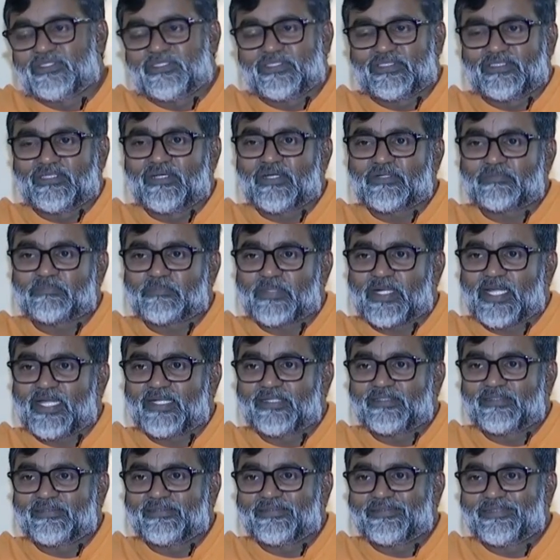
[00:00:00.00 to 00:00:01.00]
Not
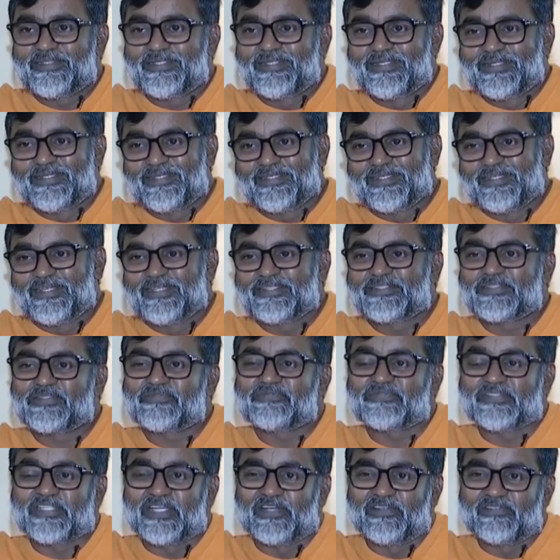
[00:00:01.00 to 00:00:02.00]
planned as
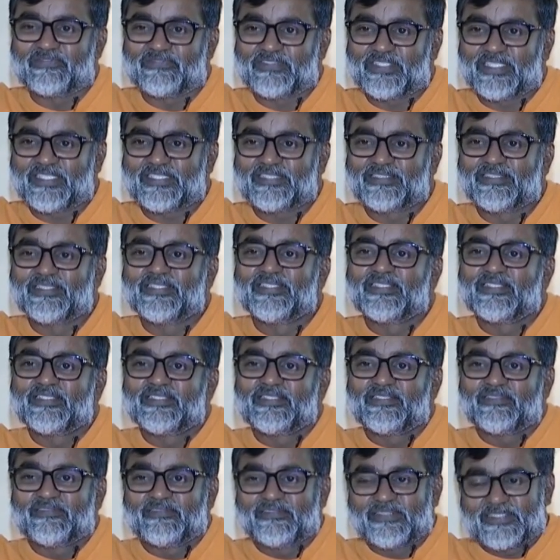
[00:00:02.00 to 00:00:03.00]
of now. Like,
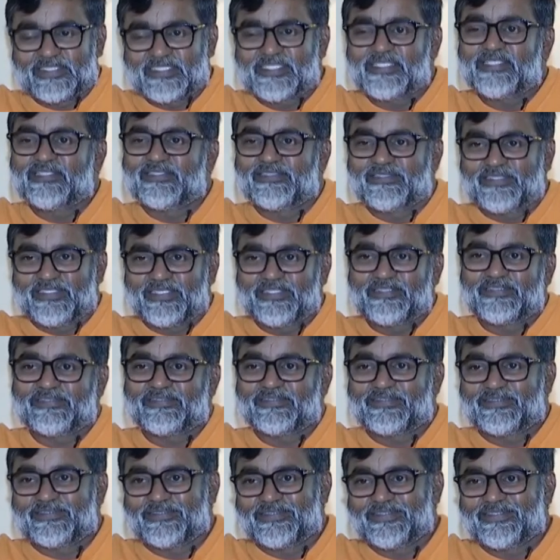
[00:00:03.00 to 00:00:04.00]
we'll see
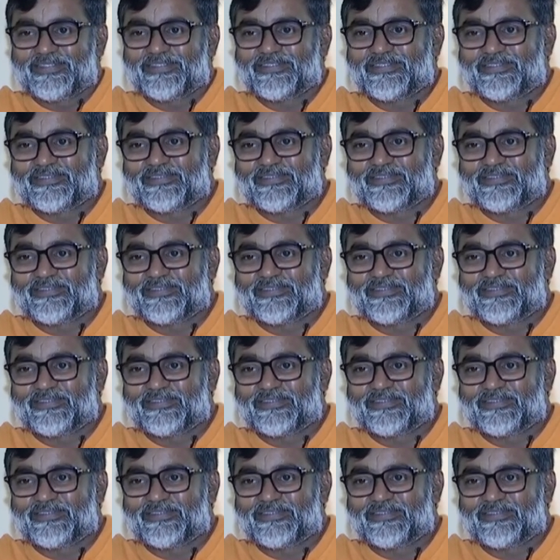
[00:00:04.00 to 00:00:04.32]
later. Yeah.